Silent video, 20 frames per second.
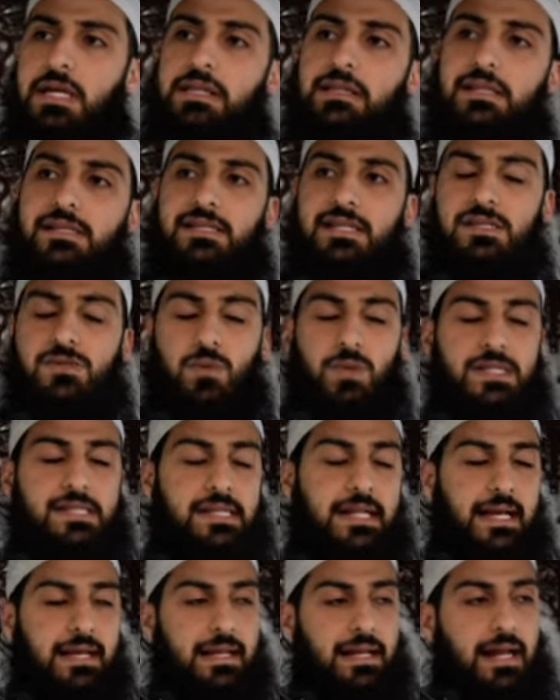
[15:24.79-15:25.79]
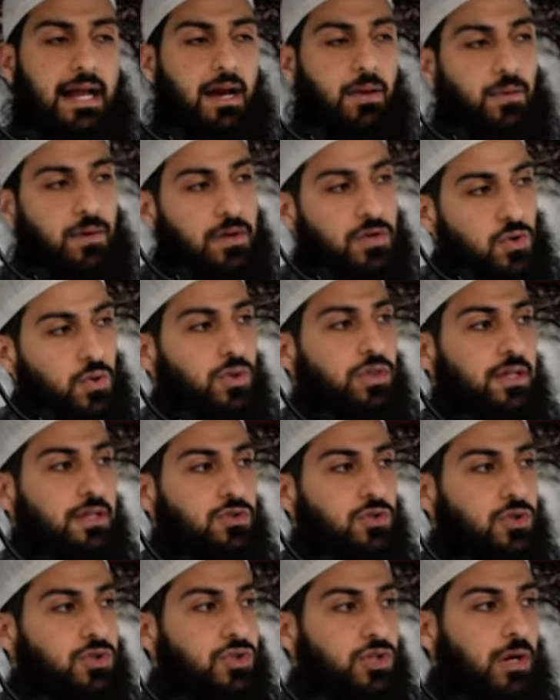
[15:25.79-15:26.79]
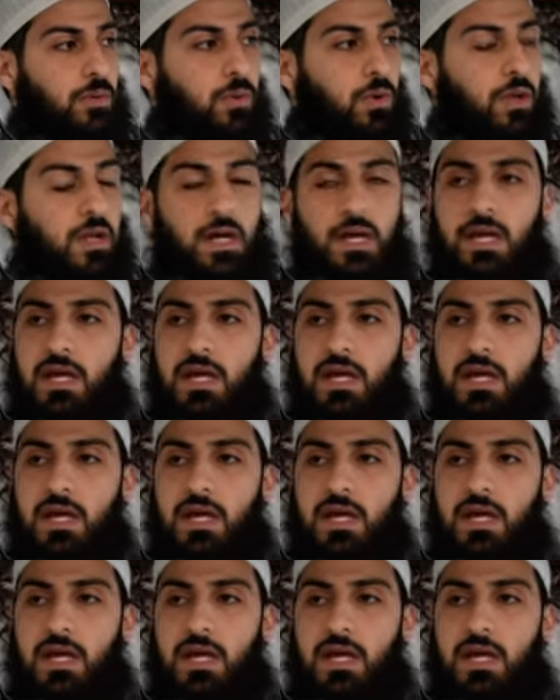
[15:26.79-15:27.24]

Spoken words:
This is what's getting our youth into trouble.